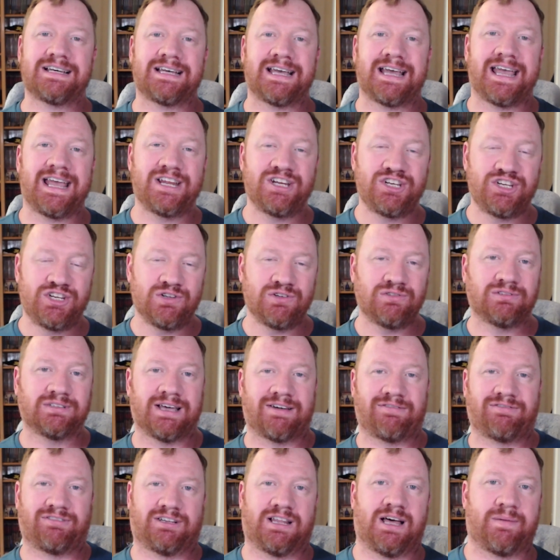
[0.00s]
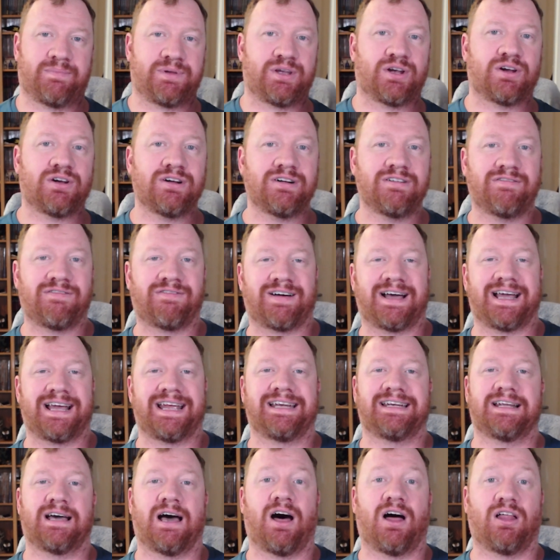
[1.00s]
As you level up, you're going to
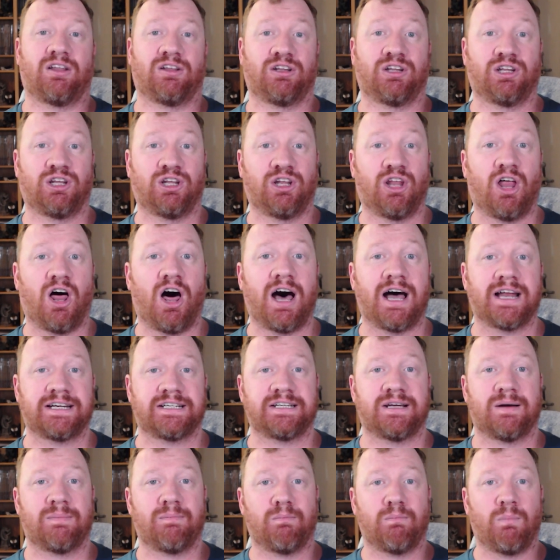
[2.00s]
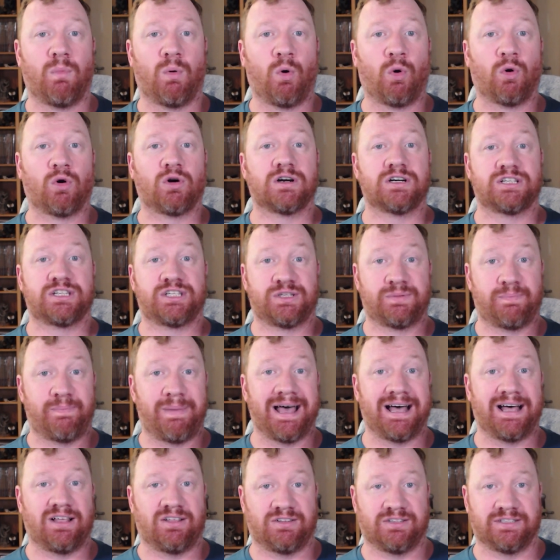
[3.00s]
find a lot more
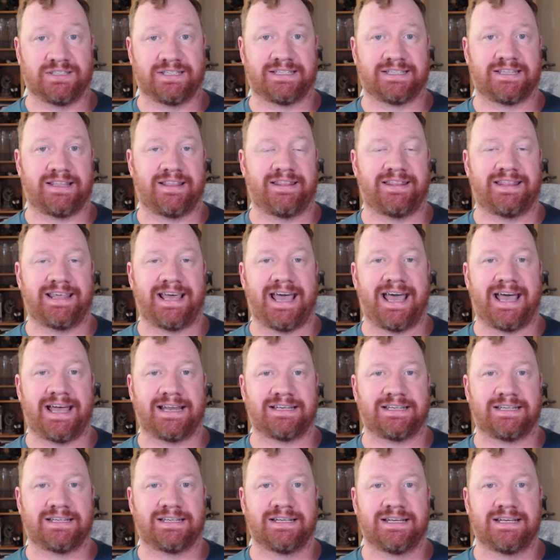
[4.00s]
spells that